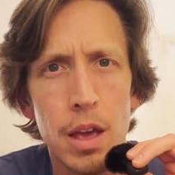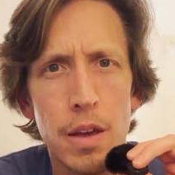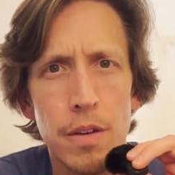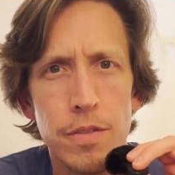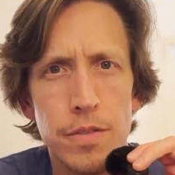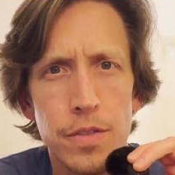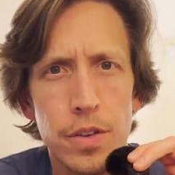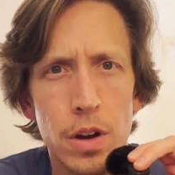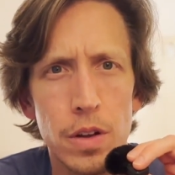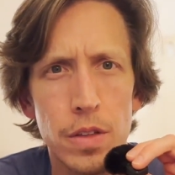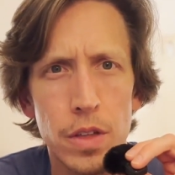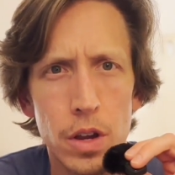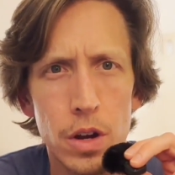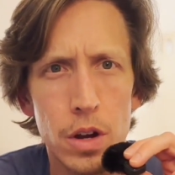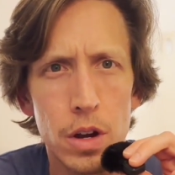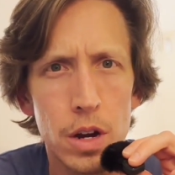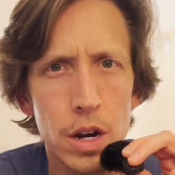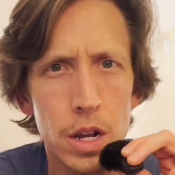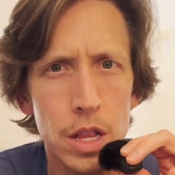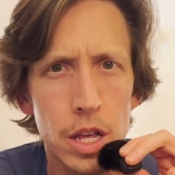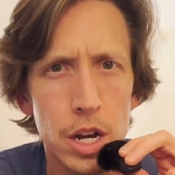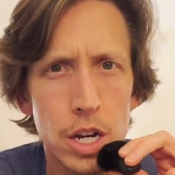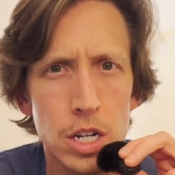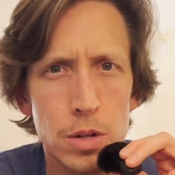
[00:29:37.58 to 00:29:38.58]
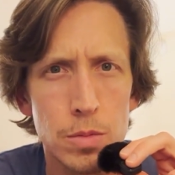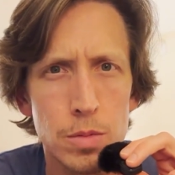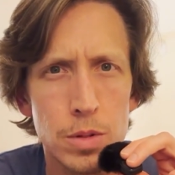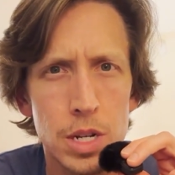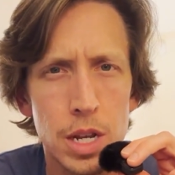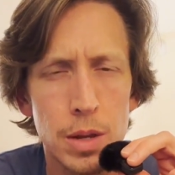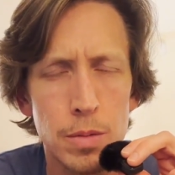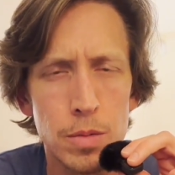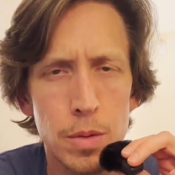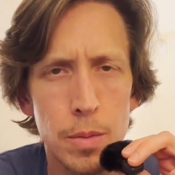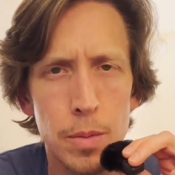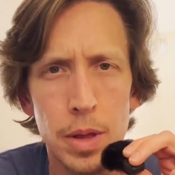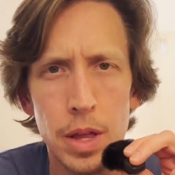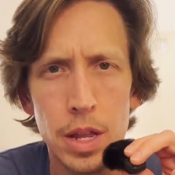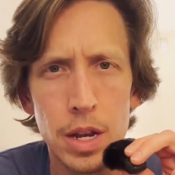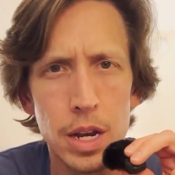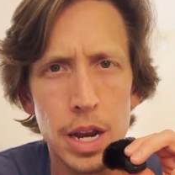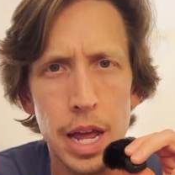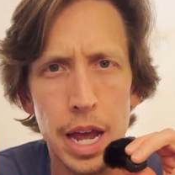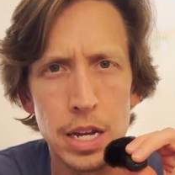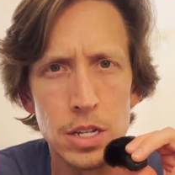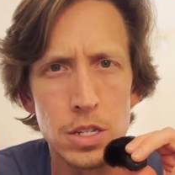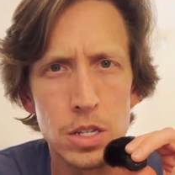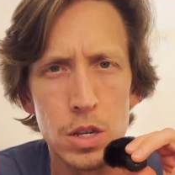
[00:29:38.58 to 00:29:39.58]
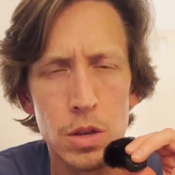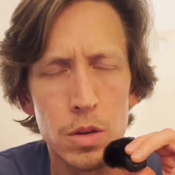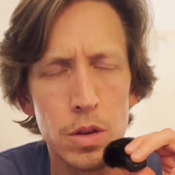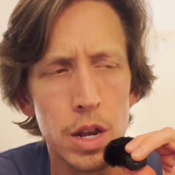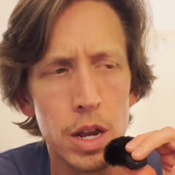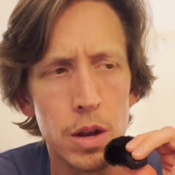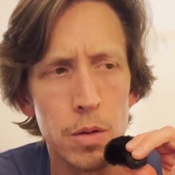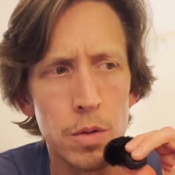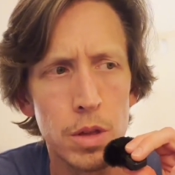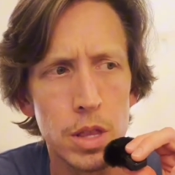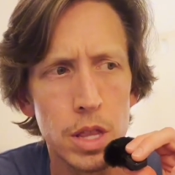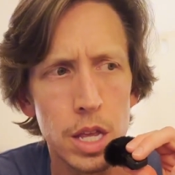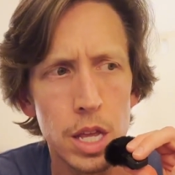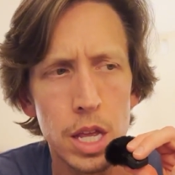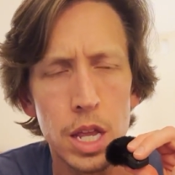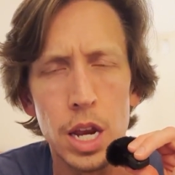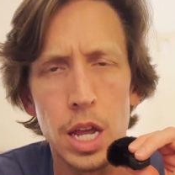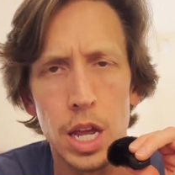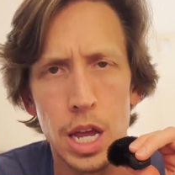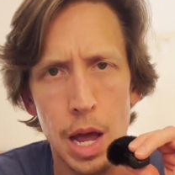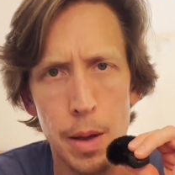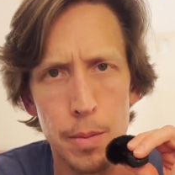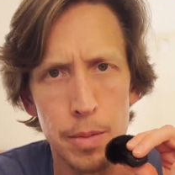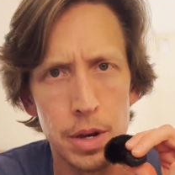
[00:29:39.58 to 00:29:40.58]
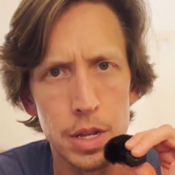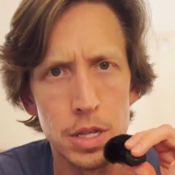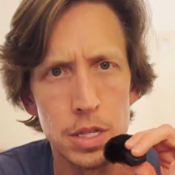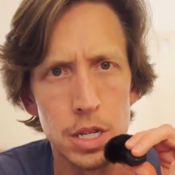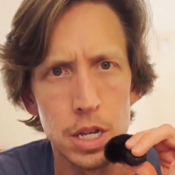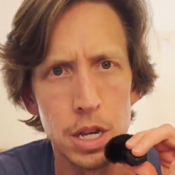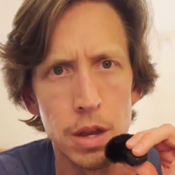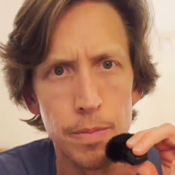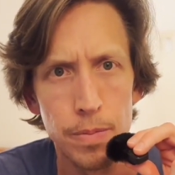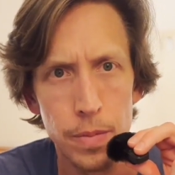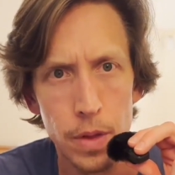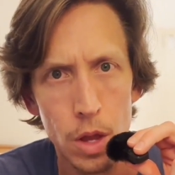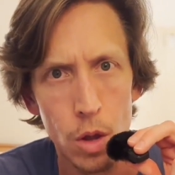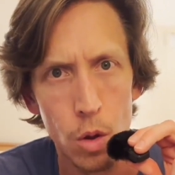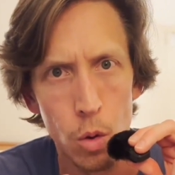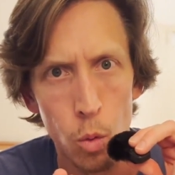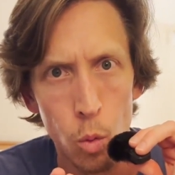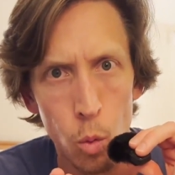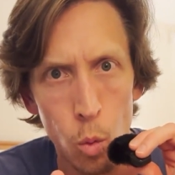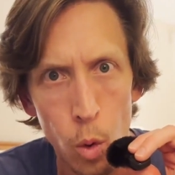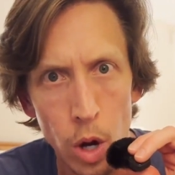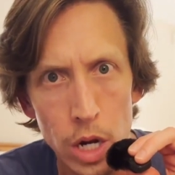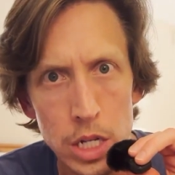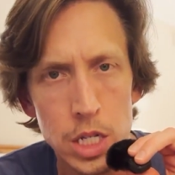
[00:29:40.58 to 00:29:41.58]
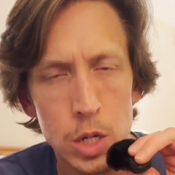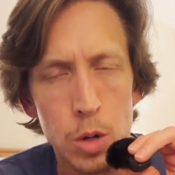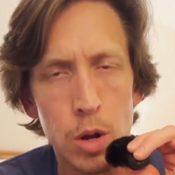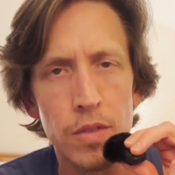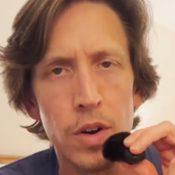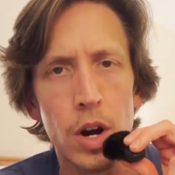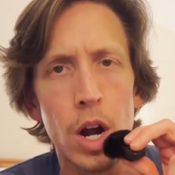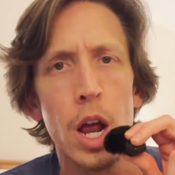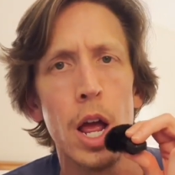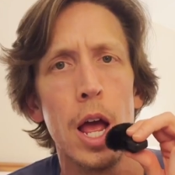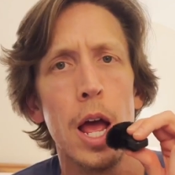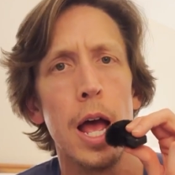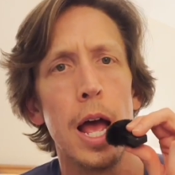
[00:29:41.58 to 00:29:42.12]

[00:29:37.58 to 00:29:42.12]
fear the current leadership team's ability to execute it with any competency whatsoever.